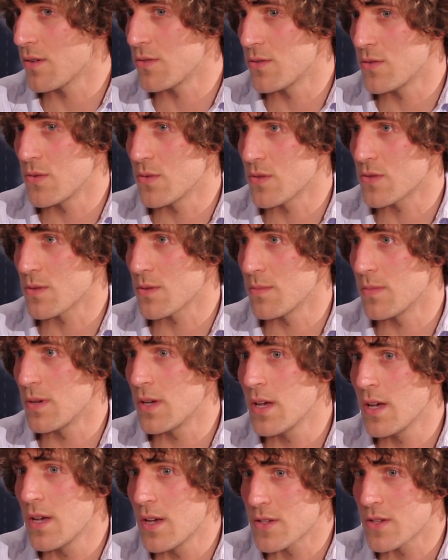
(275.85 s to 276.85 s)
They're doing
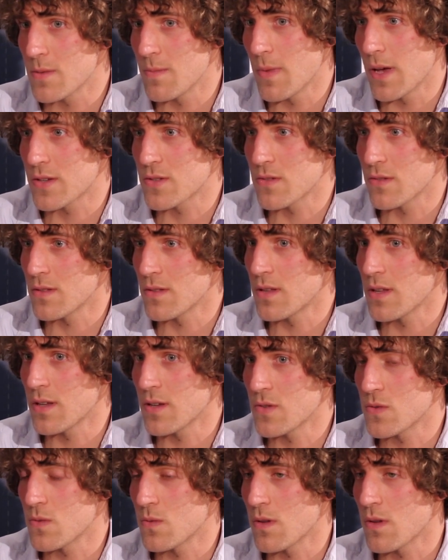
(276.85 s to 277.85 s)
some excellent
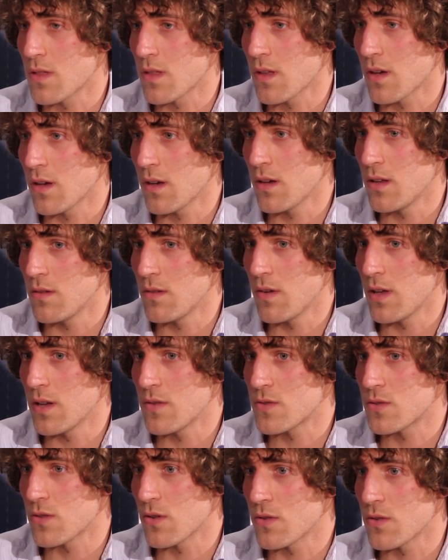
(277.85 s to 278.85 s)
things with innovative
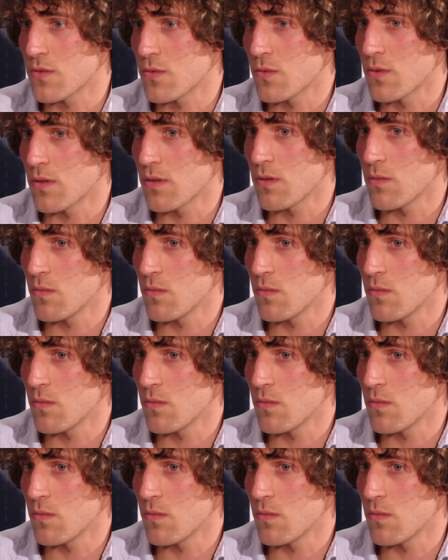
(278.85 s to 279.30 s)
search, with